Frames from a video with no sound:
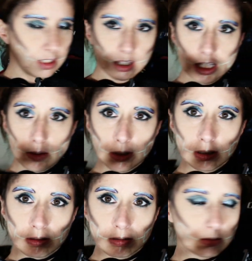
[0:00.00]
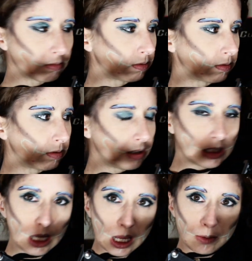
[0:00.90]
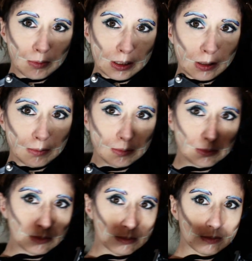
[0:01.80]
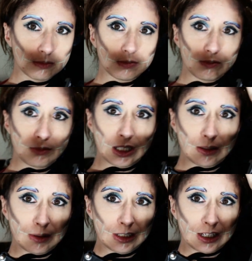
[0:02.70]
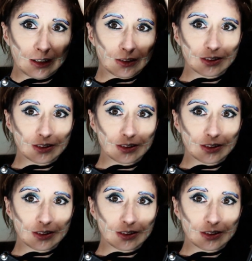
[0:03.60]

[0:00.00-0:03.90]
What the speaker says: This one. Right there. Right there.